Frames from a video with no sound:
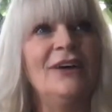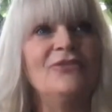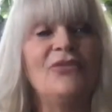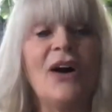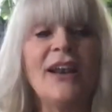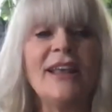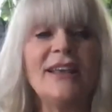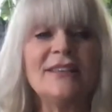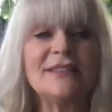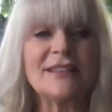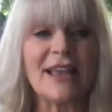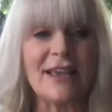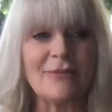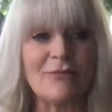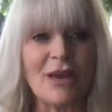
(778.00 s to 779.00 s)
funny
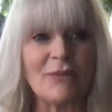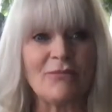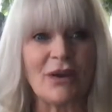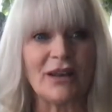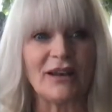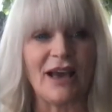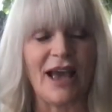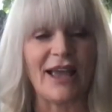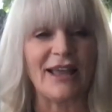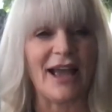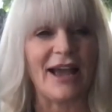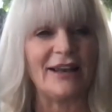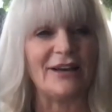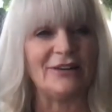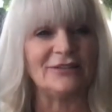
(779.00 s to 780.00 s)
statement, but I,
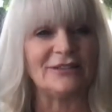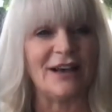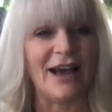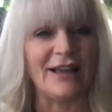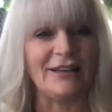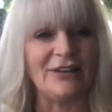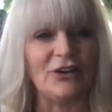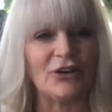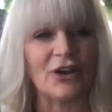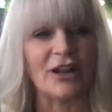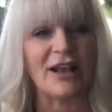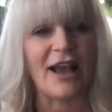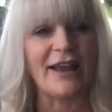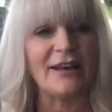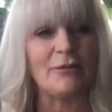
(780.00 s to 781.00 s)
I don't, I, you're going
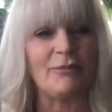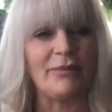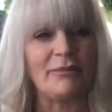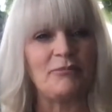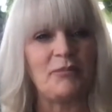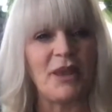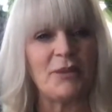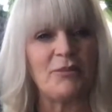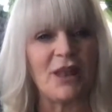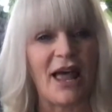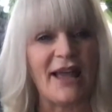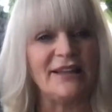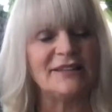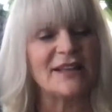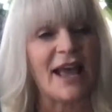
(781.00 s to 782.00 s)
to kind of be
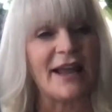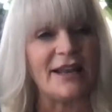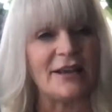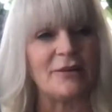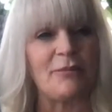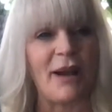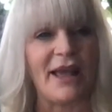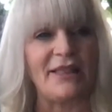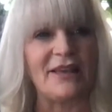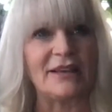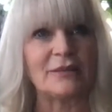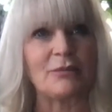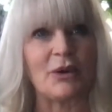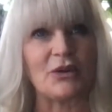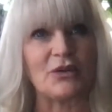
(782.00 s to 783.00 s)
blindsided by
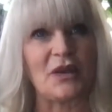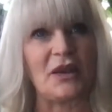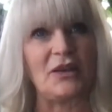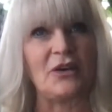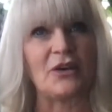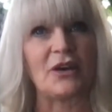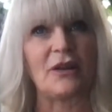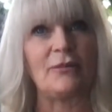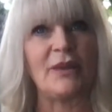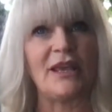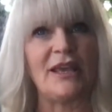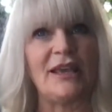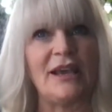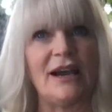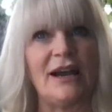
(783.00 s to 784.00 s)
this person. You're going to be,